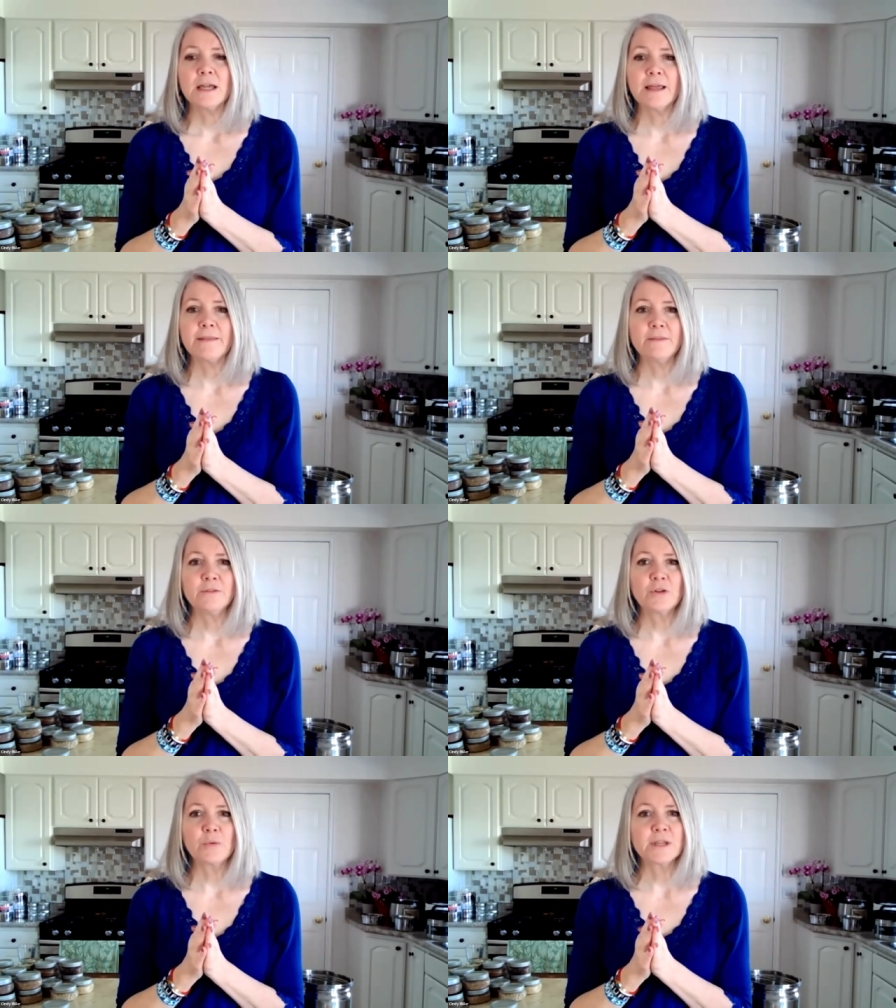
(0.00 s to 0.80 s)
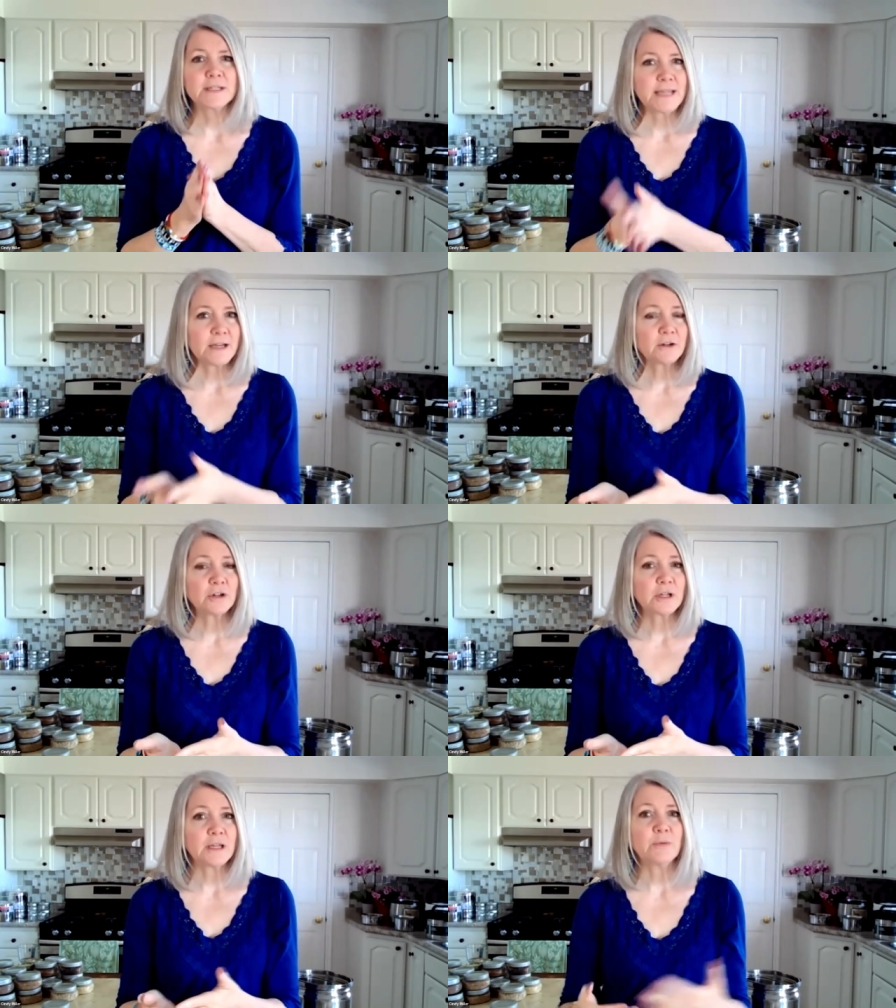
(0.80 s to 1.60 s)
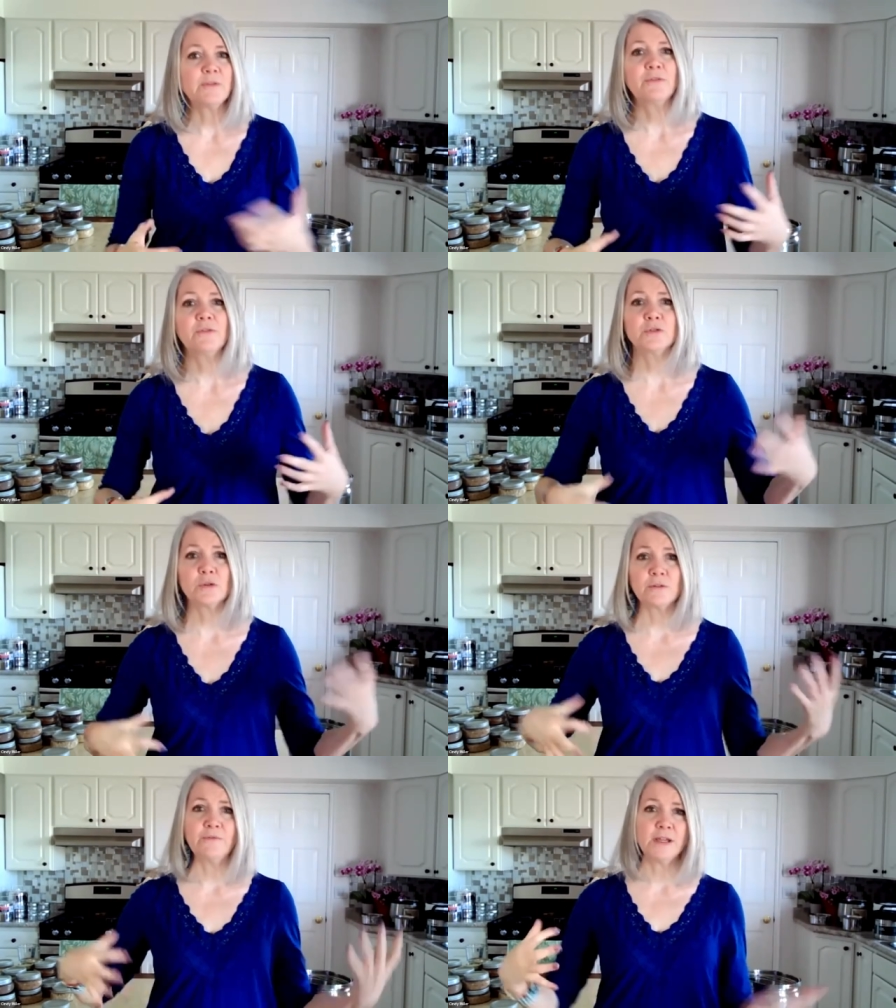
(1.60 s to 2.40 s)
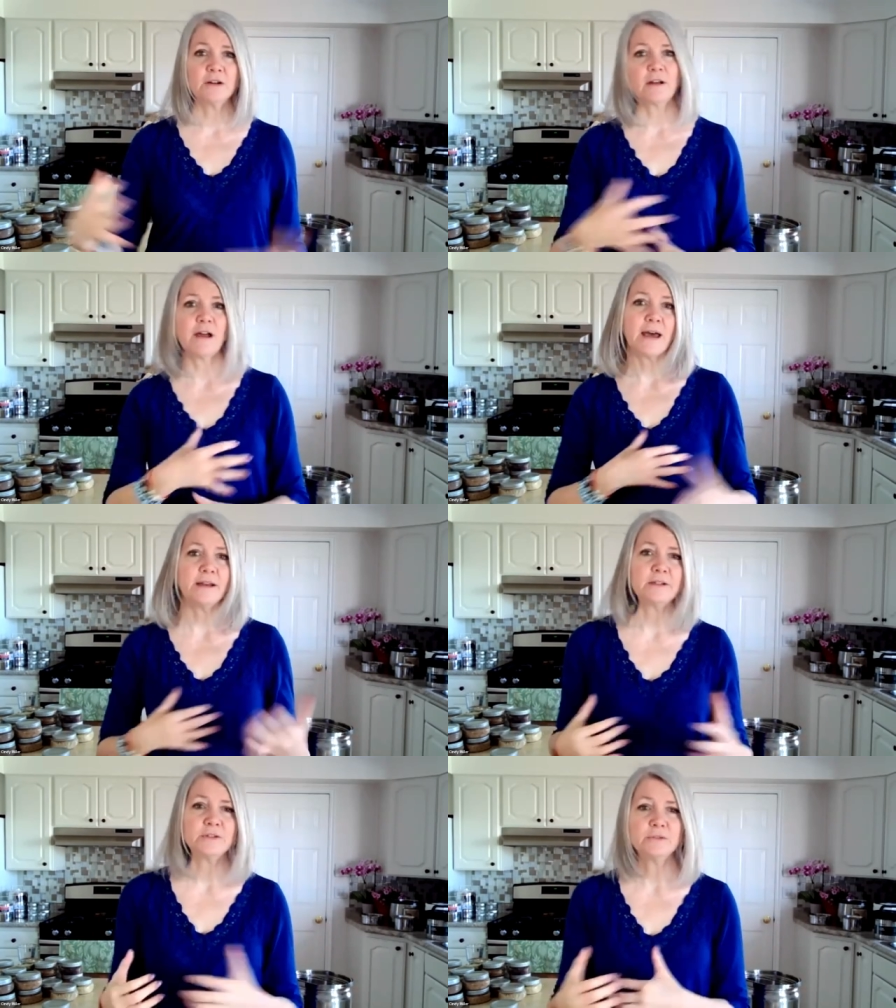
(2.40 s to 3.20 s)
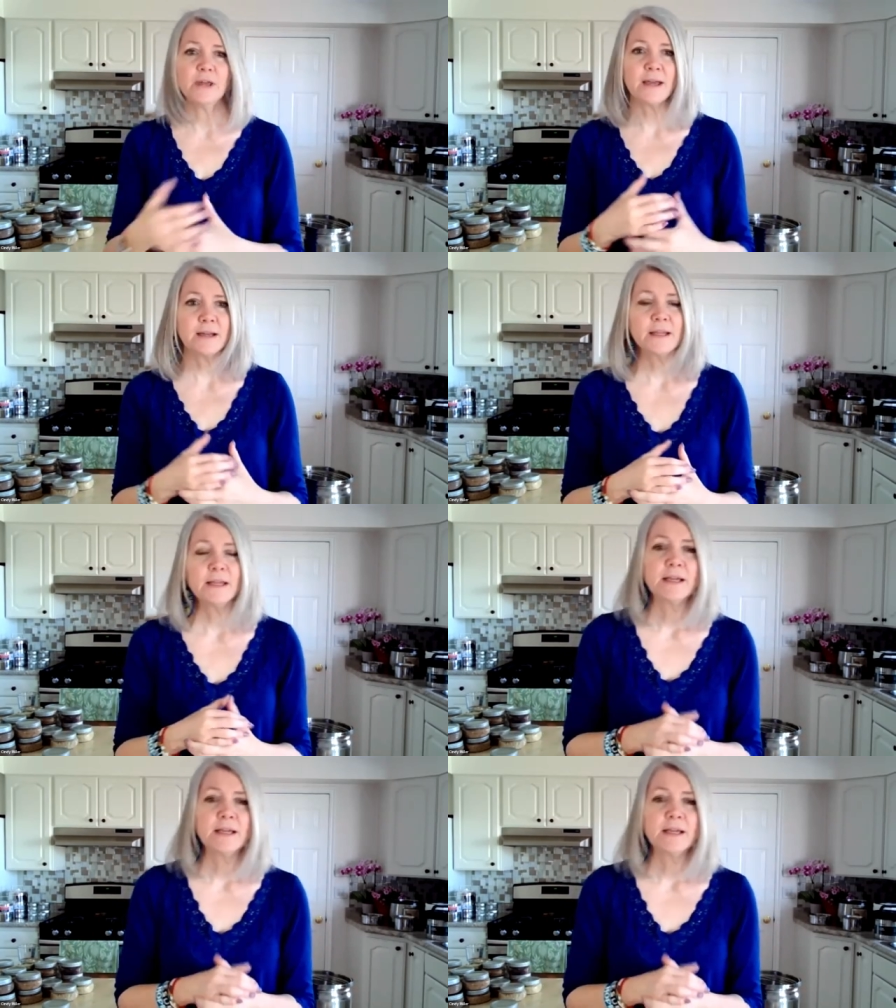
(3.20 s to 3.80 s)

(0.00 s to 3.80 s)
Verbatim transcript: And so with container cooking, we've sort of figured out how to do that.